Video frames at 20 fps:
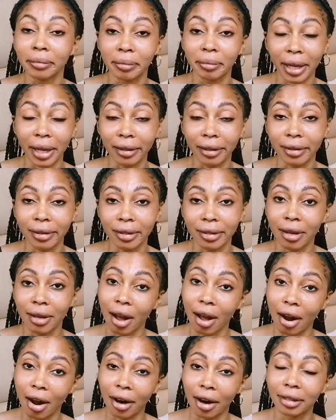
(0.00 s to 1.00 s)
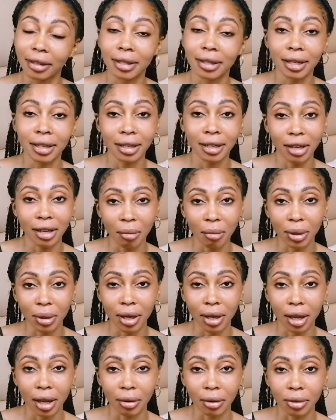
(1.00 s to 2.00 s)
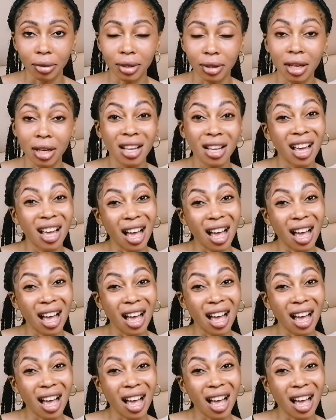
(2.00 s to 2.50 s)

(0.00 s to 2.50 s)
Plants are chemicals.